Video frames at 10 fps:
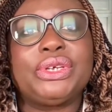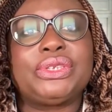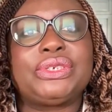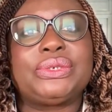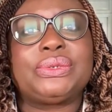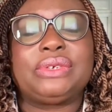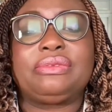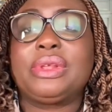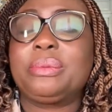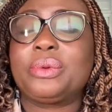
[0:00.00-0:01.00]
to
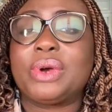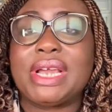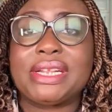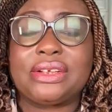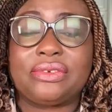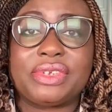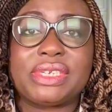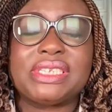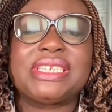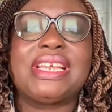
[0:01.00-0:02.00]
develop quiet
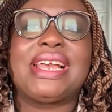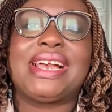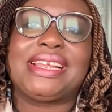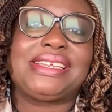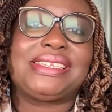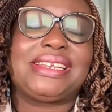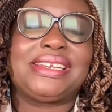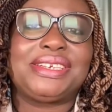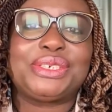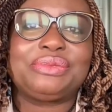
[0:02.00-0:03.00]
confidence, harness
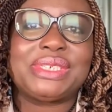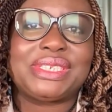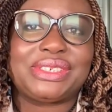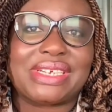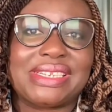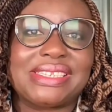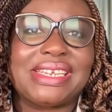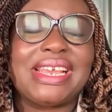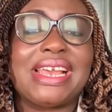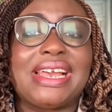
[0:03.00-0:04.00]
their introvert strengths,
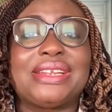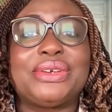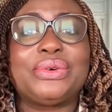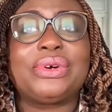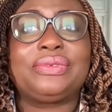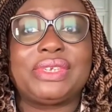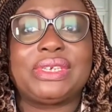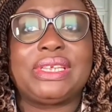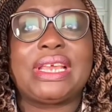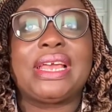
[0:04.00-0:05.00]
and go
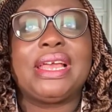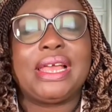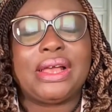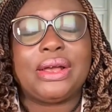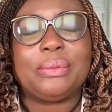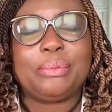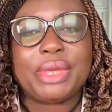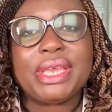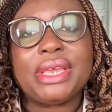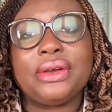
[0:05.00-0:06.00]
after their
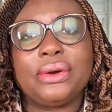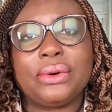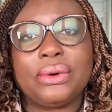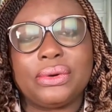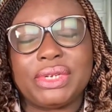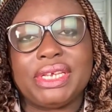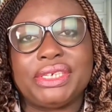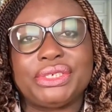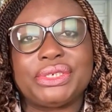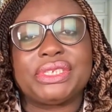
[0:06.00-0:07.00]
big,
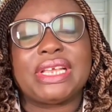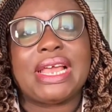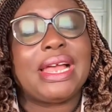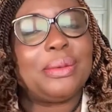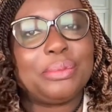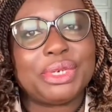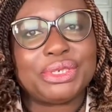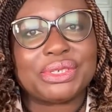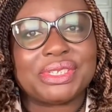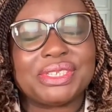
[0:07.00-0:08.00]
audacious
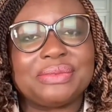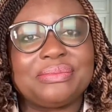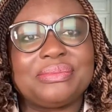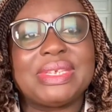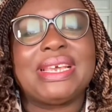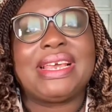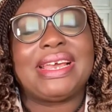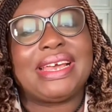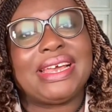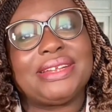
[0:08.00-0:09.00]
ambitions.
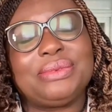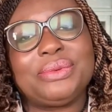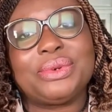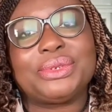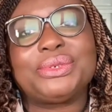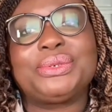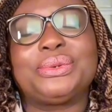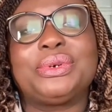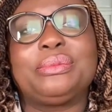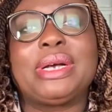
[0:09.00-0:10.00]
And we want to
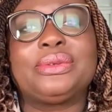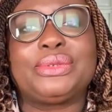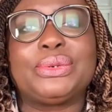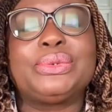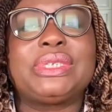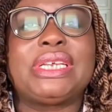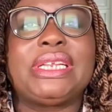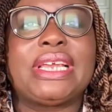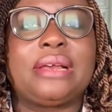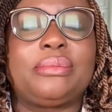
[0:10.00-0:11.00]
talk about those
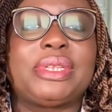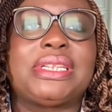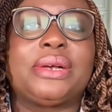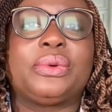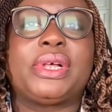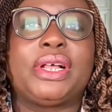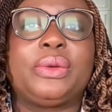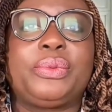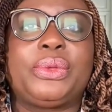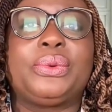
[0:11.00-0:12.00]
daily habits that will
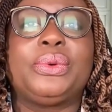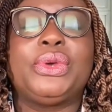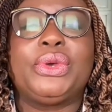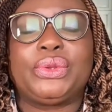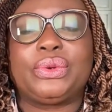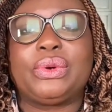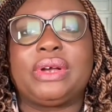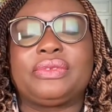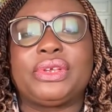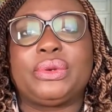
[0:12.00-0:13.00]
help you to go
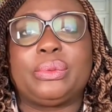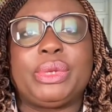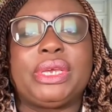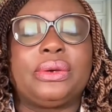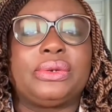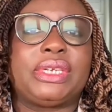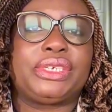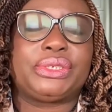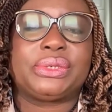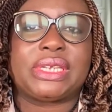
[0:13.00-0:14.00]
after your big,
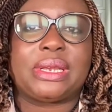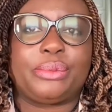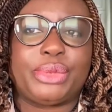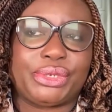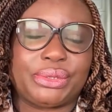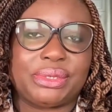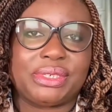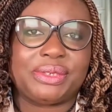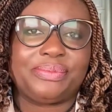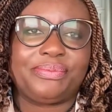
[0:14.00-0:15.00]
audacious
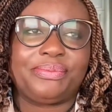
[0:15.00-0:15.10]
ambitions.